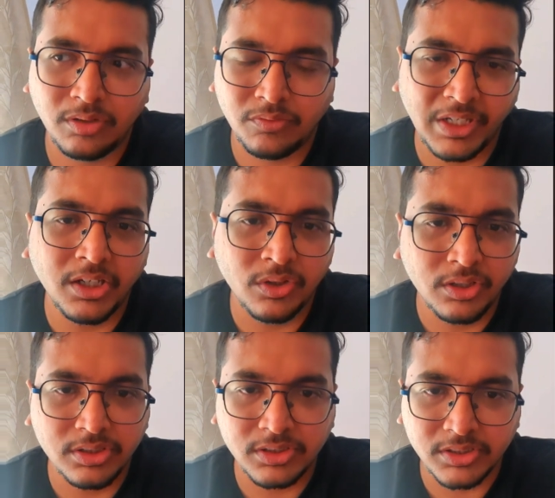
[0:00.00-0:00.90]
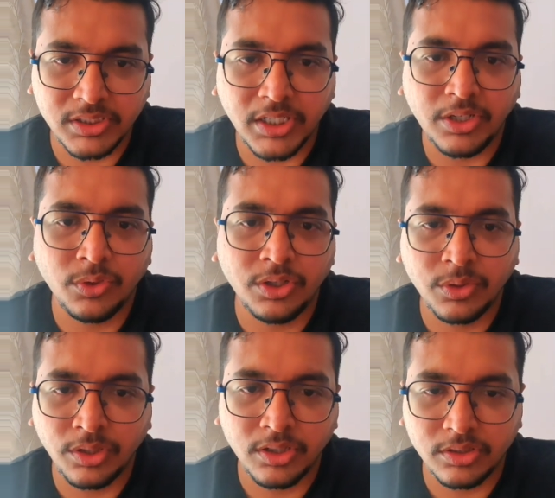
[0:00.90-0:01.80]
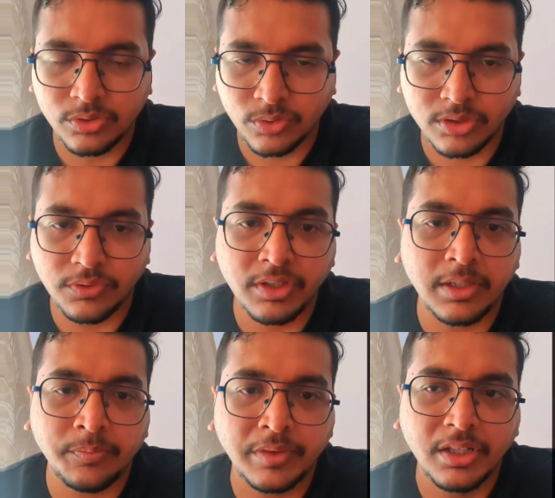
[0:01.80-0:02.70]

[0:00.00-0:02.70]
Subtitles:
very good decisions that I took during this course of time.